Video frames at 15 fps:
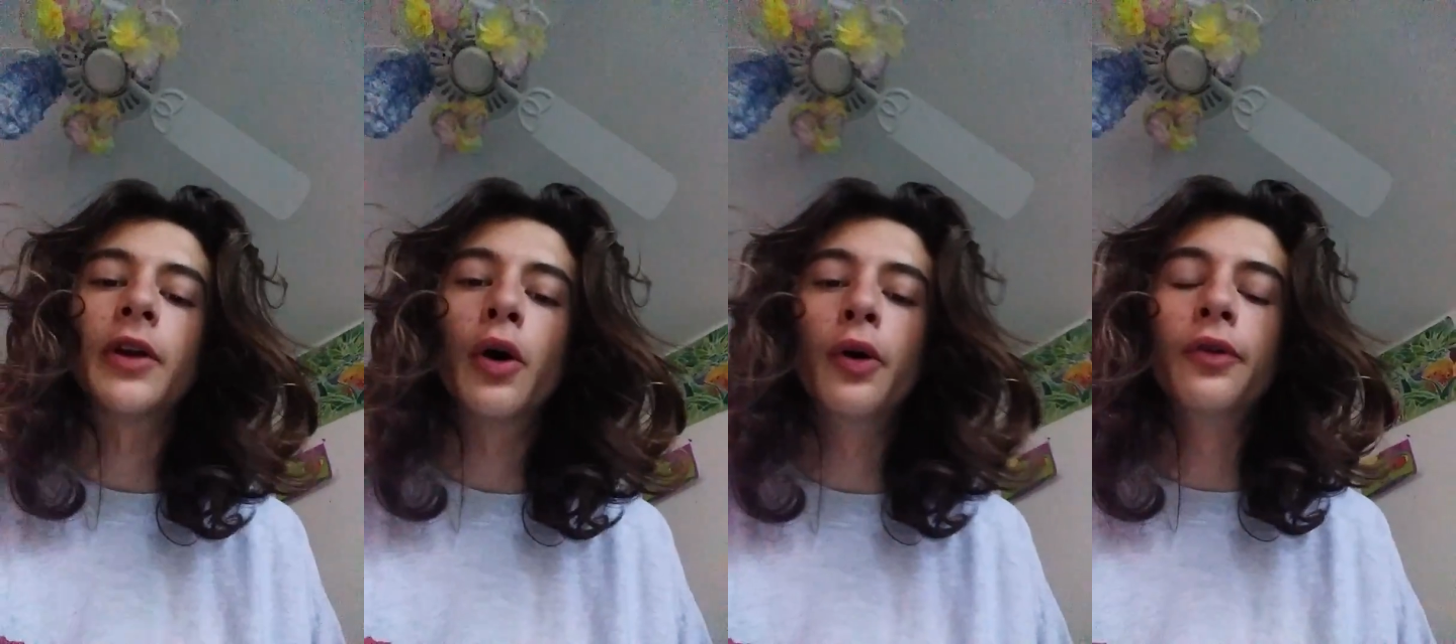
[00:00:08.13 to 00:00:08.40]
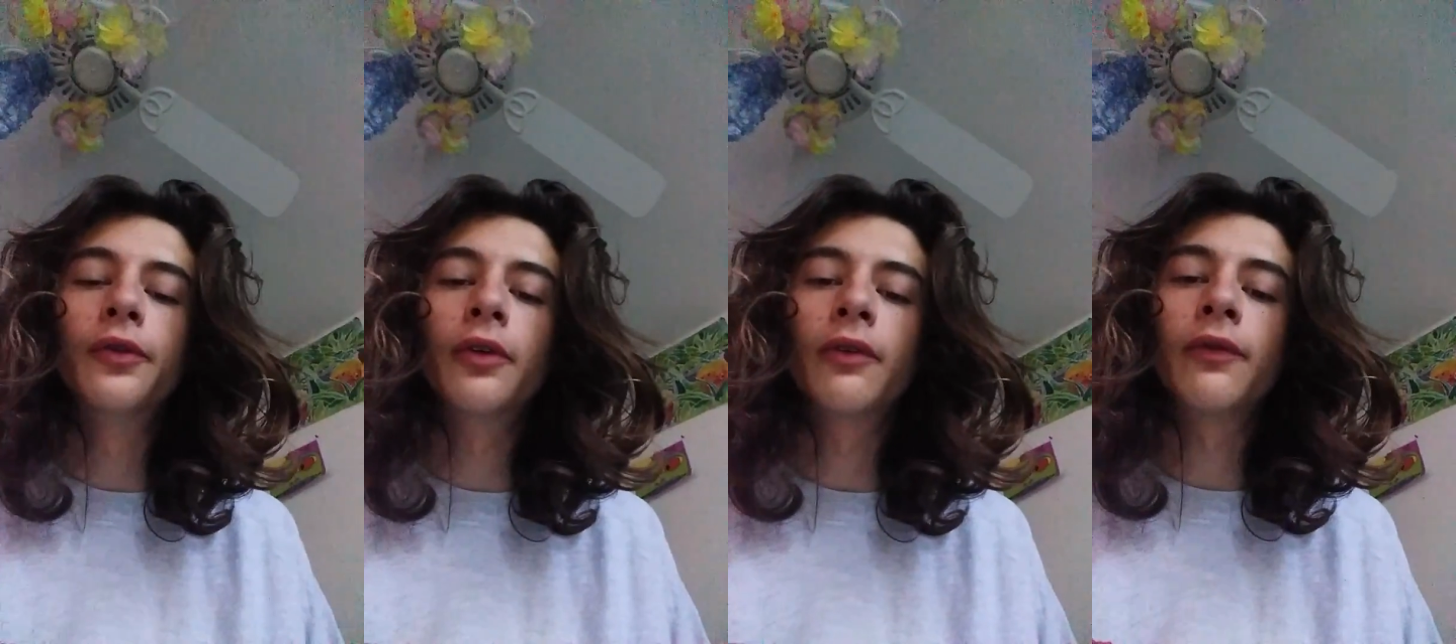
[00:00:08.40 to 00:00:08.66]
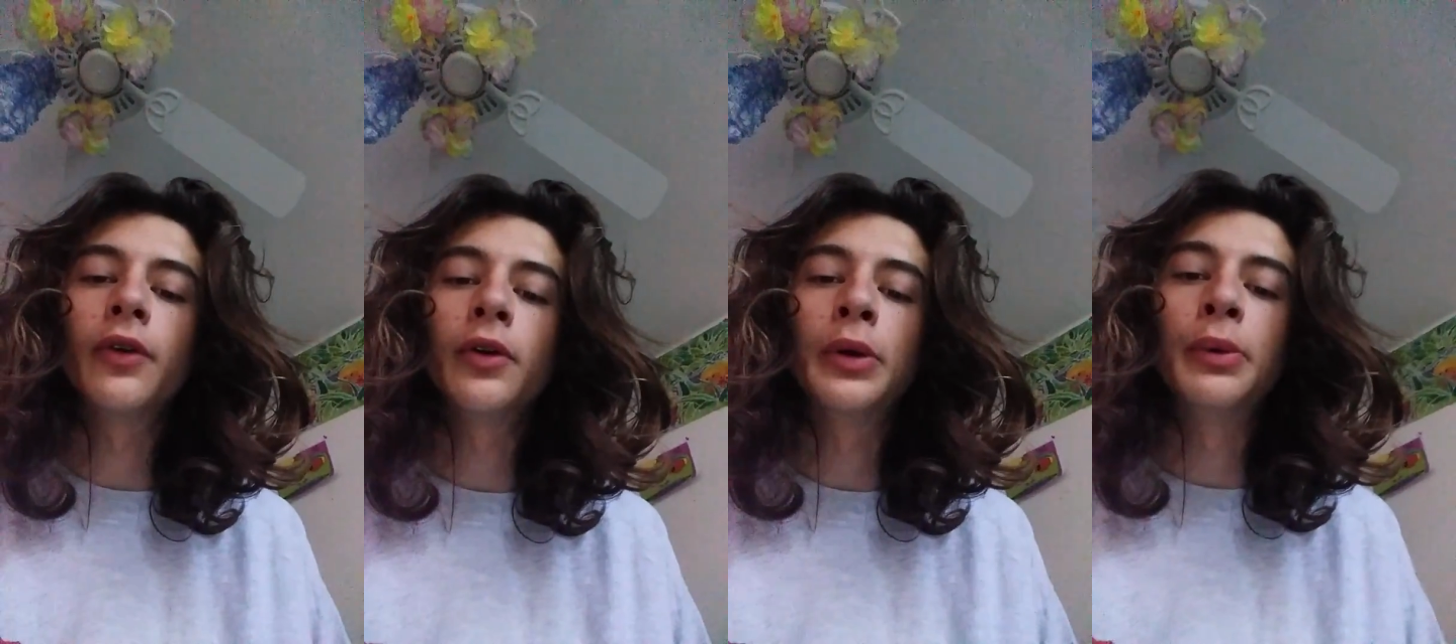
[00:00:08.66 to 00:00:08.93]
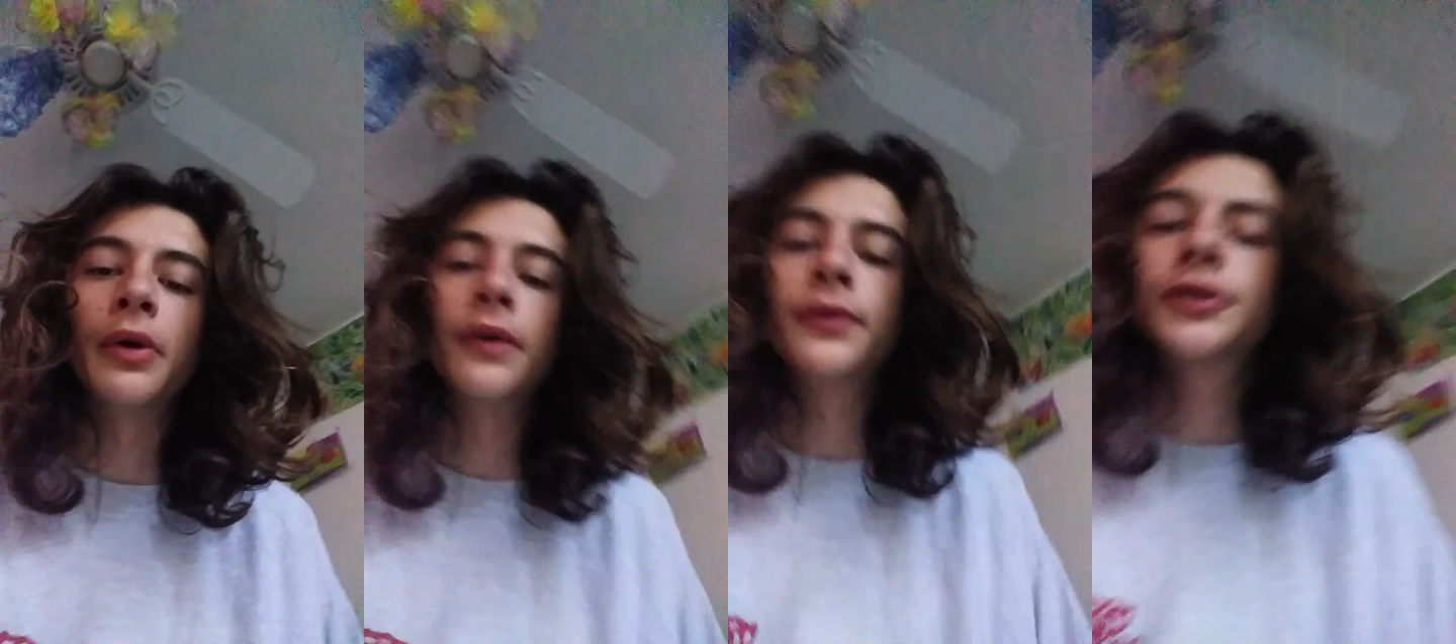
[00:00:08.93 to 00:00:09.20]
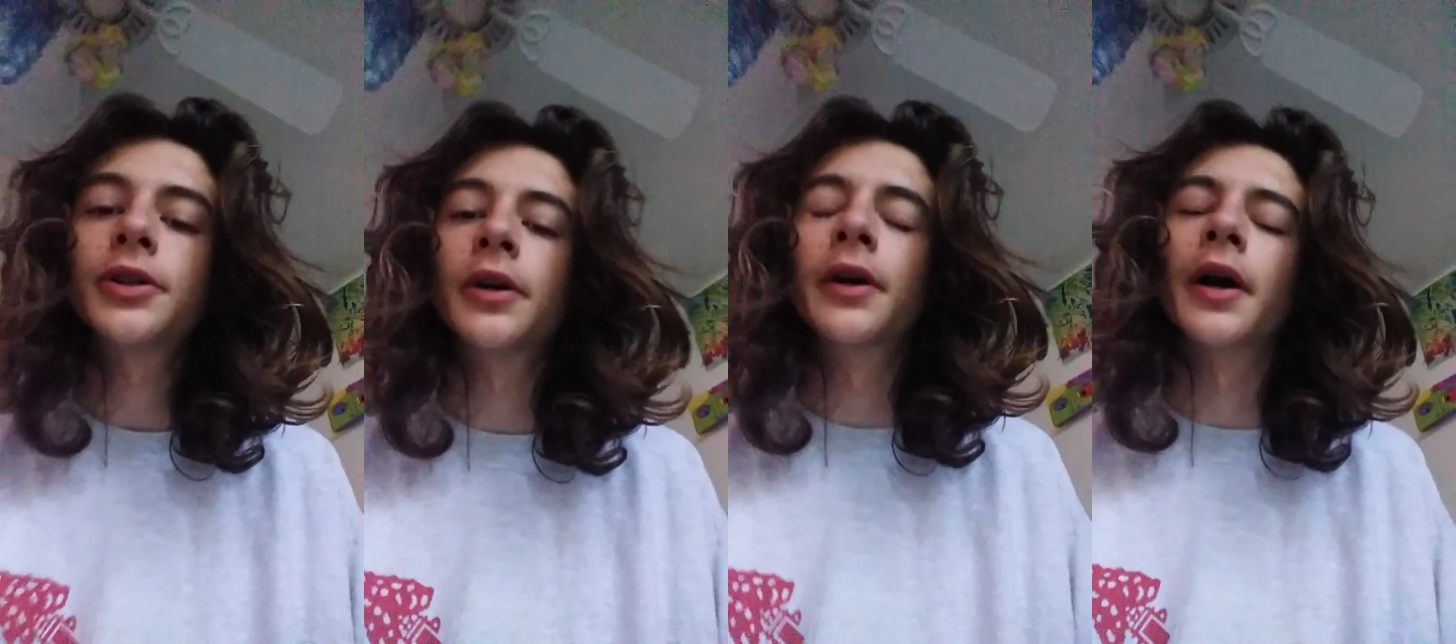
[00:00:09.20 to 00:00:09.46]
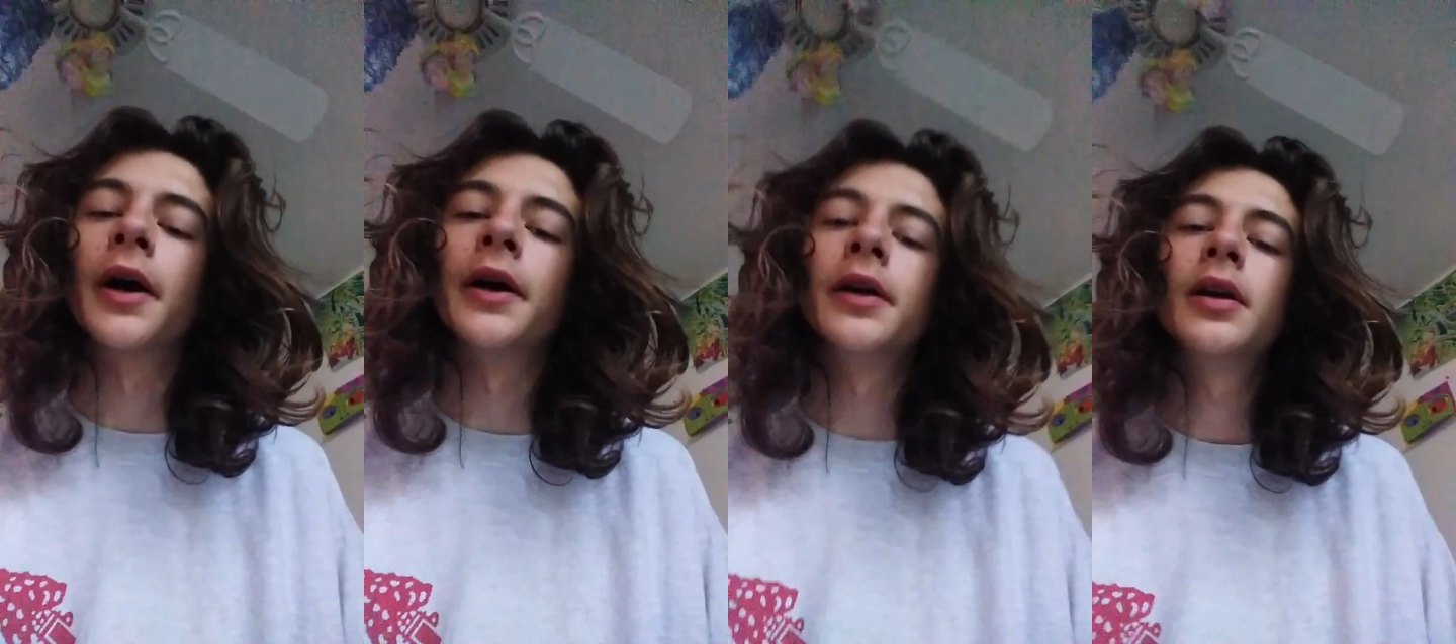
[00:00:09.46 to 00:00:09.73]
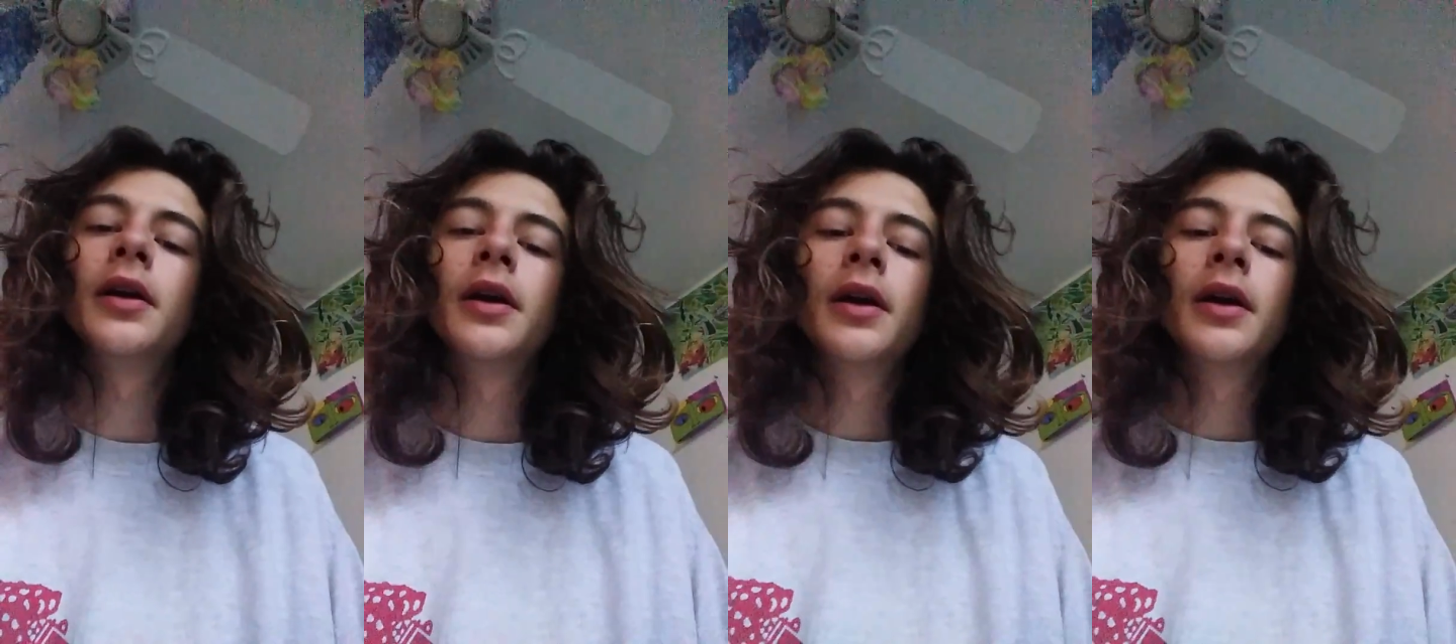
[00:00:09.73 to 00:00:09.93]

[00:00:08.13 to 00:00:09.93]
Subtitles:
overview of Shungite.